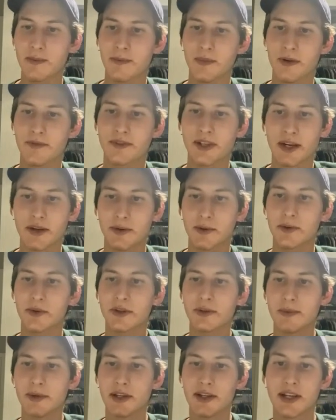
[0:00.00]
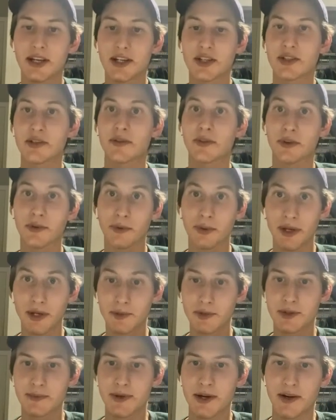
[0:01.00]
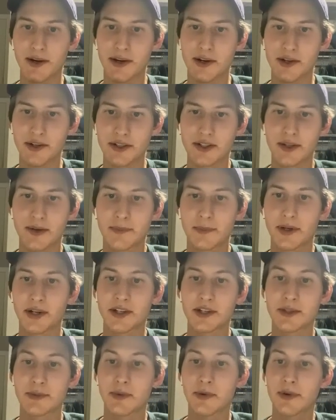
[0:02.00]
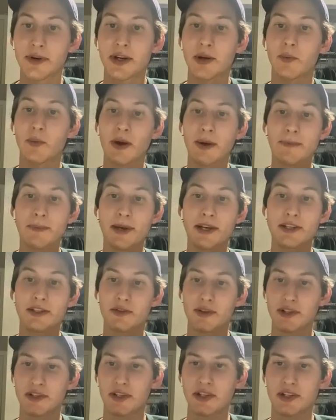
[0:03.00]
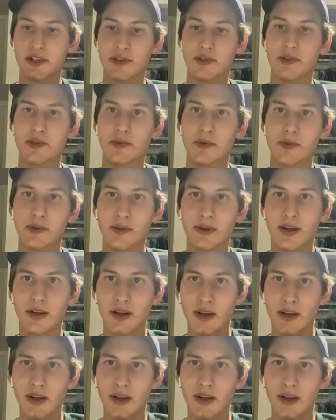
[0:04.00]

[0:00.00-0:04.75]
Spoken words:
of technical communication through language barriers by exploring a web-based translation tool.